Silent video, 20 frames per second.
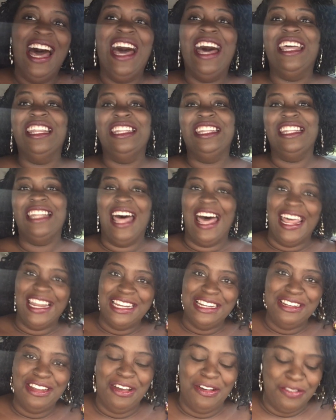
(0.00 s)
a lot
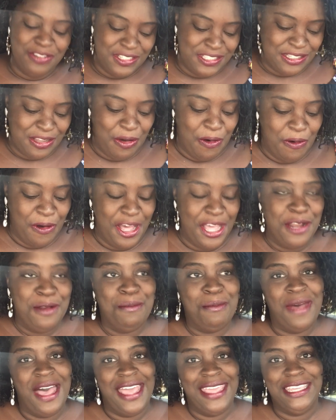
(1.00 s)
of notes
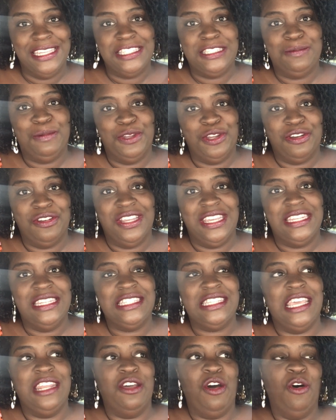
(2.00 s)
on my
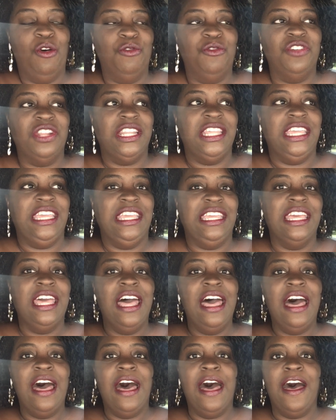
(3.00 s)
experience, and hopefully
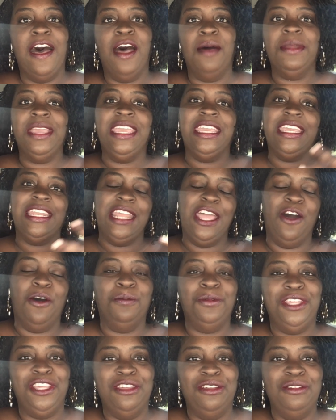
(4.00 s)
um, it can
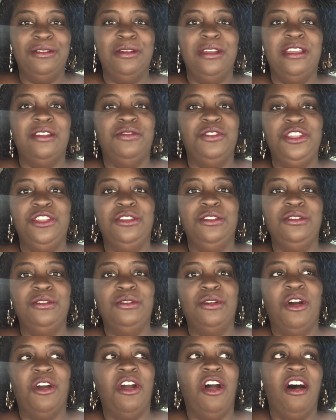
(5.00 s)
help you if
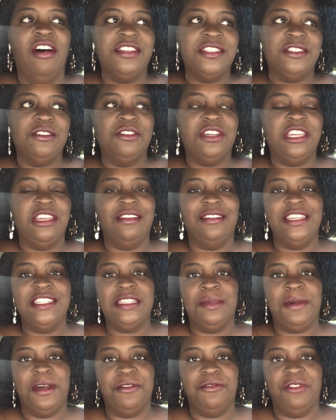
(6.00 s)
you are also
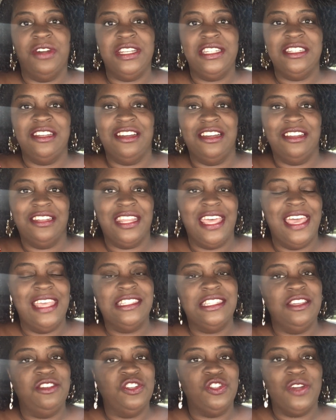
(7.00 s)
curious about Frontier
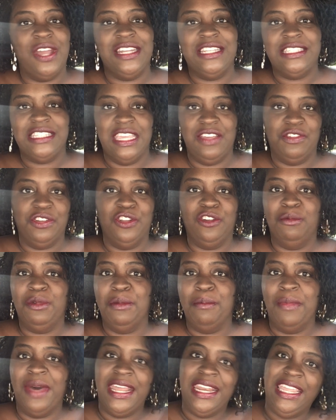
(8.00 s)
Airlines and you're trying to save a little
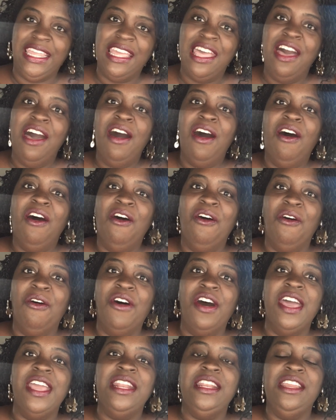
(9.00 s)
bit money
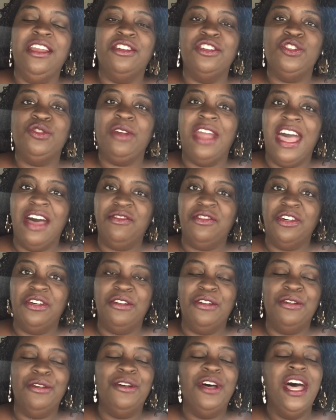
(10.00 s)
on your
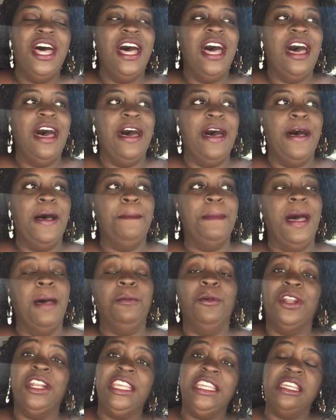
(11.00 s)
travel. Um,
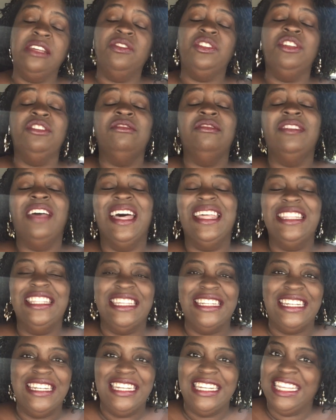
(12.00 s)
I'm going to give you
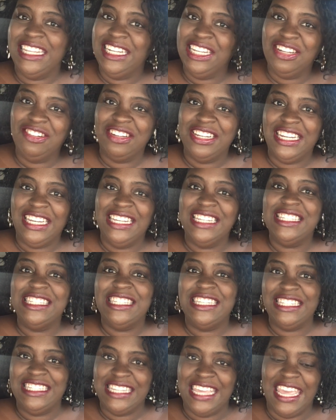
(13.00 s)
the nitty gritty
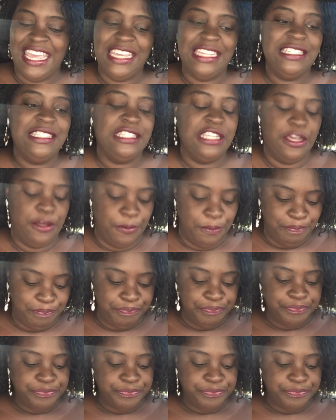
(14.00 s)
today. So